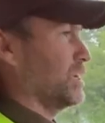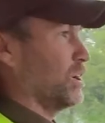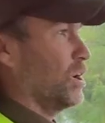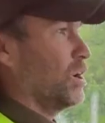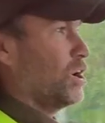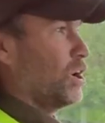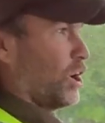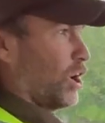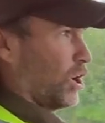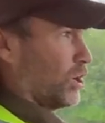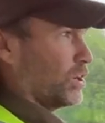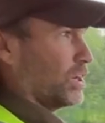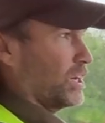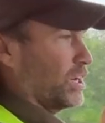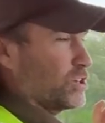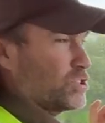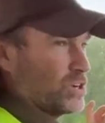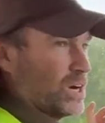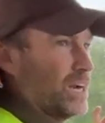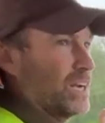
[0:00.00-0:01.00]
you aren't
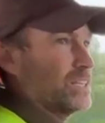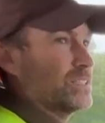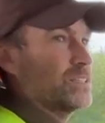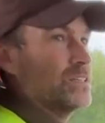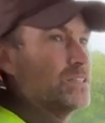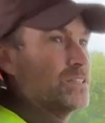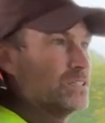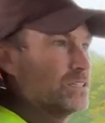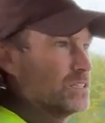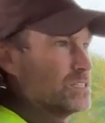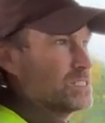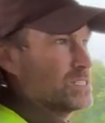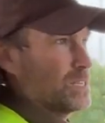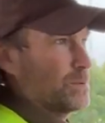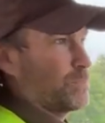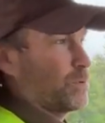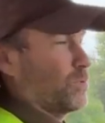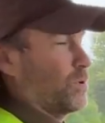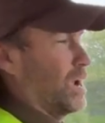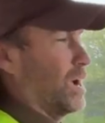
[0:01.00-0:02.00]
going to try to
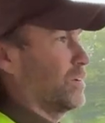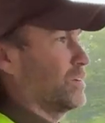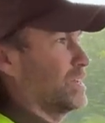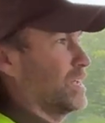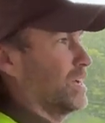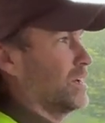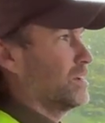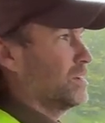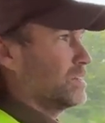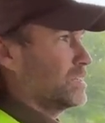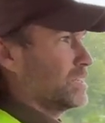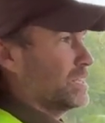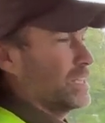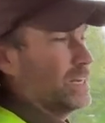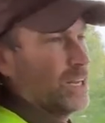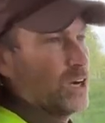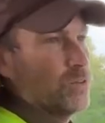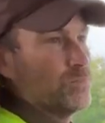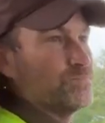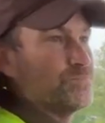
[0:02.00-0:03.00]
zip around you you know.